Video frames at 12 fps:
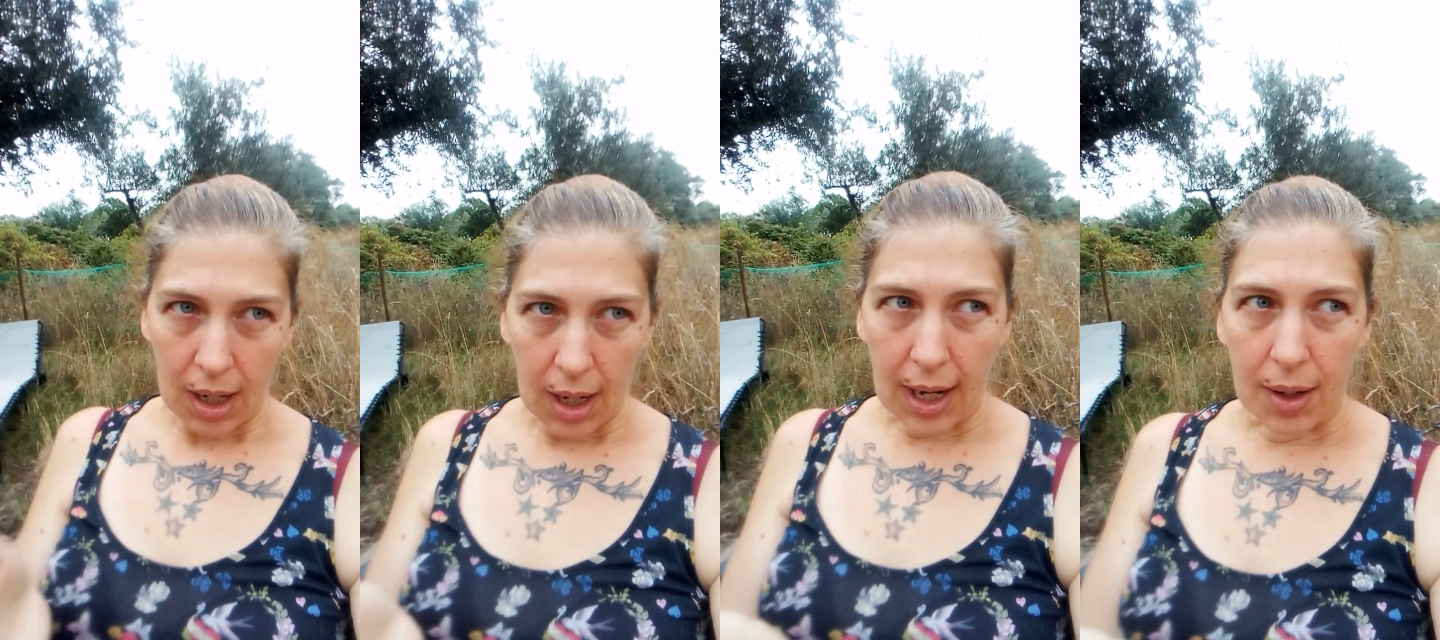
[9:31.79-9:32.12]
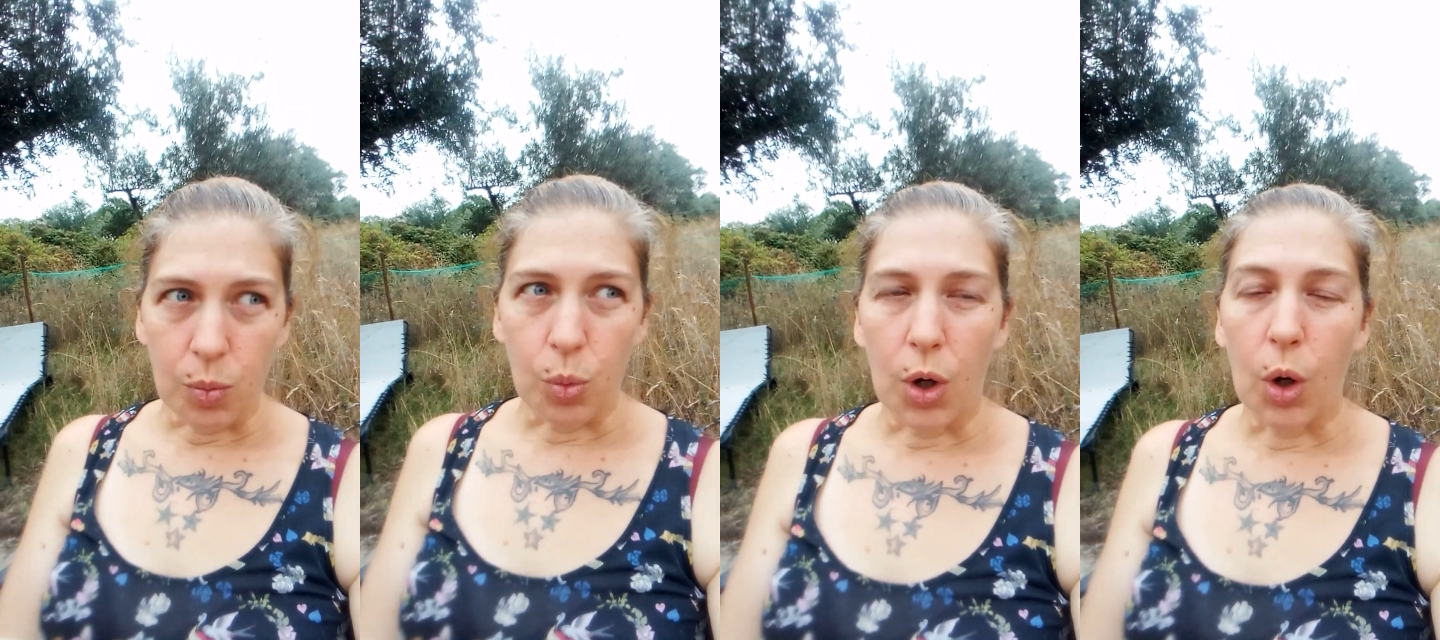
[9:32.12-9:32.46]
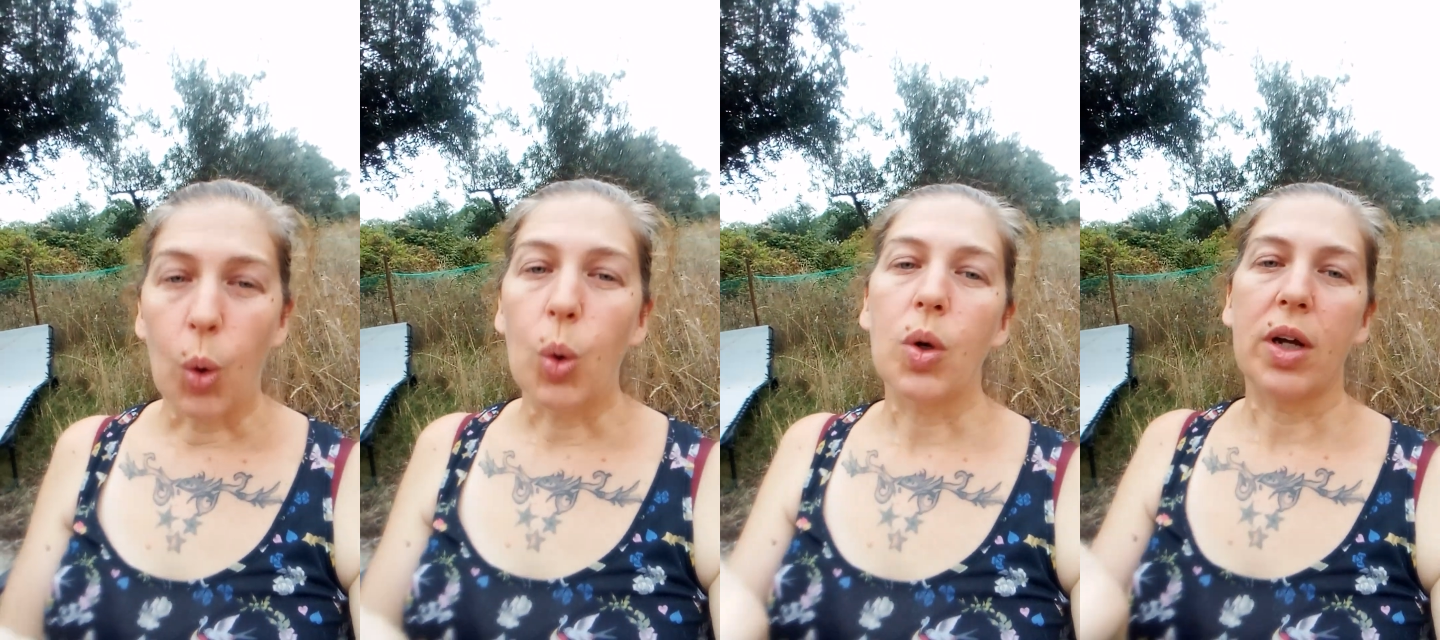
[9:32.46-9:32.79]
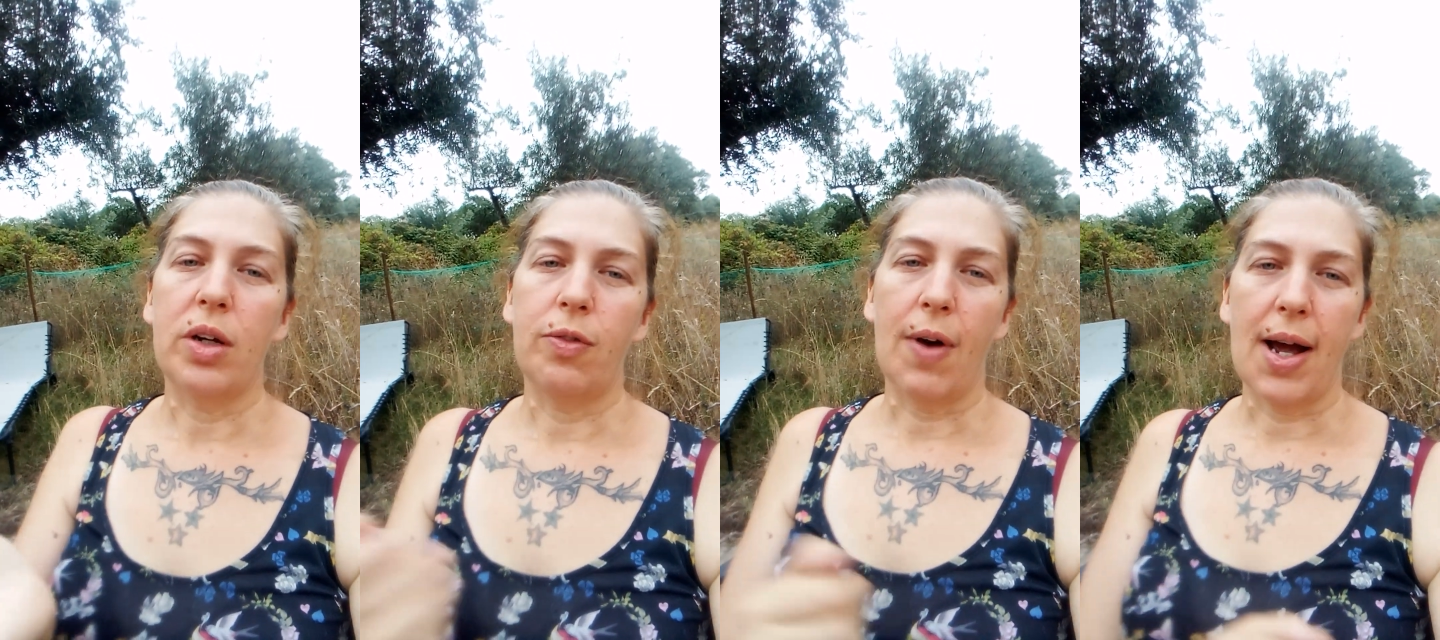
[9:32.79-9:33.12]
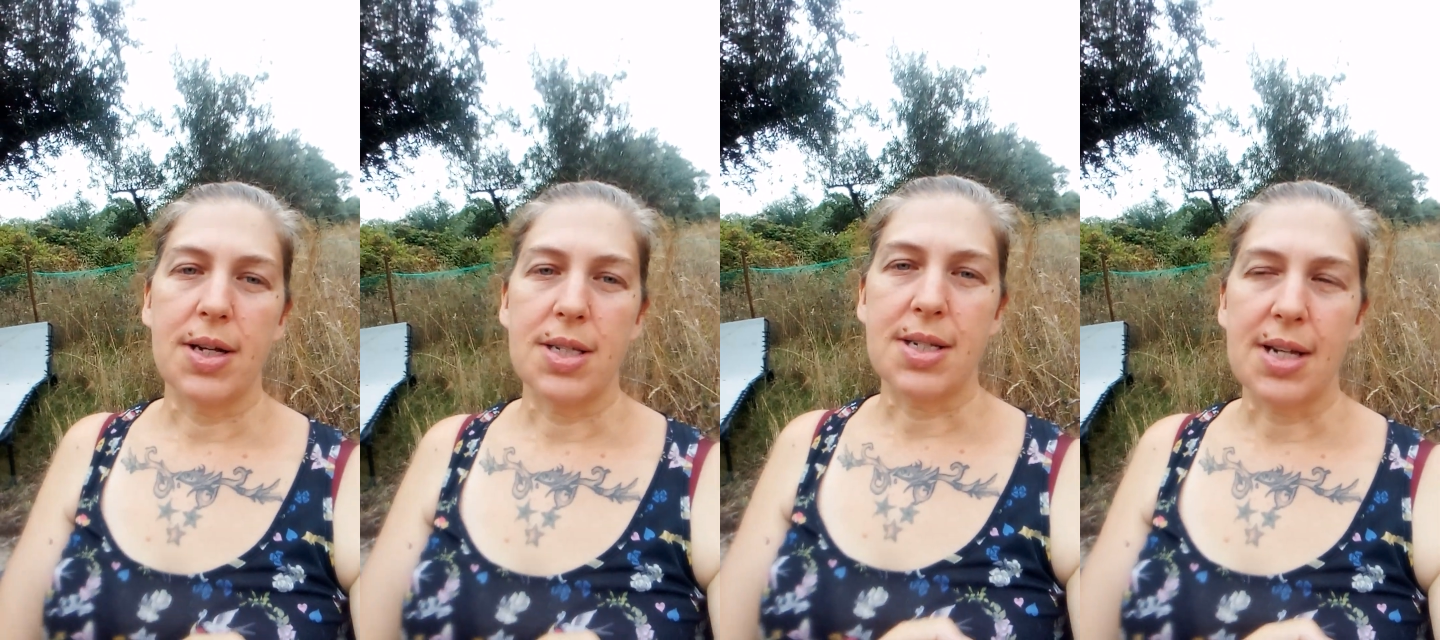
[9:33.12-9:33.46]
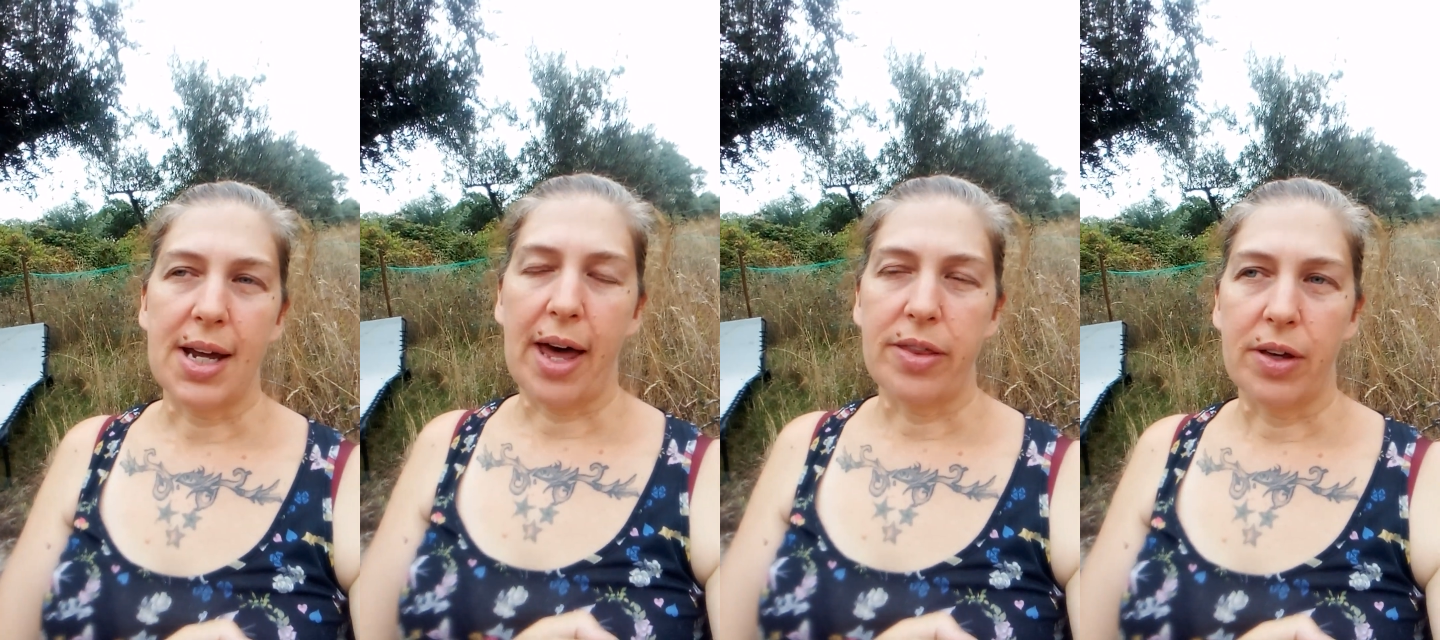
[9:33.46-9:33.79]
and we're all going to rise
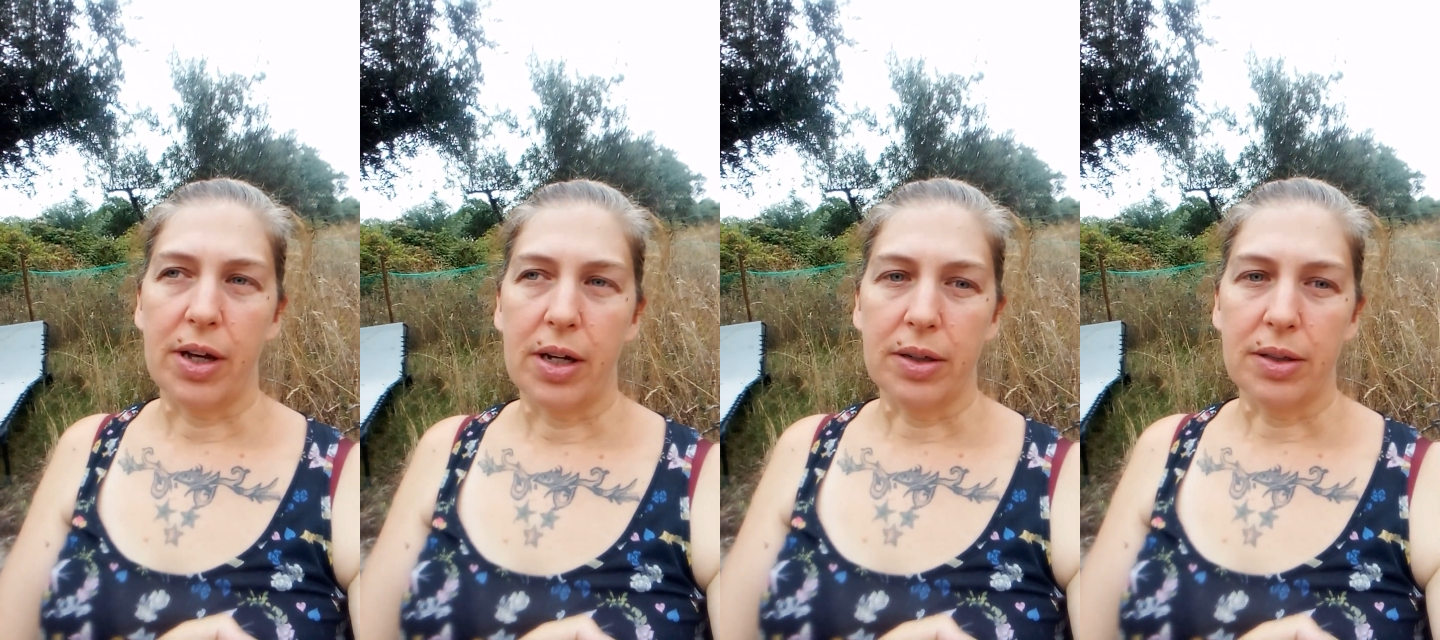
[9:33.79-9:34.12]
together.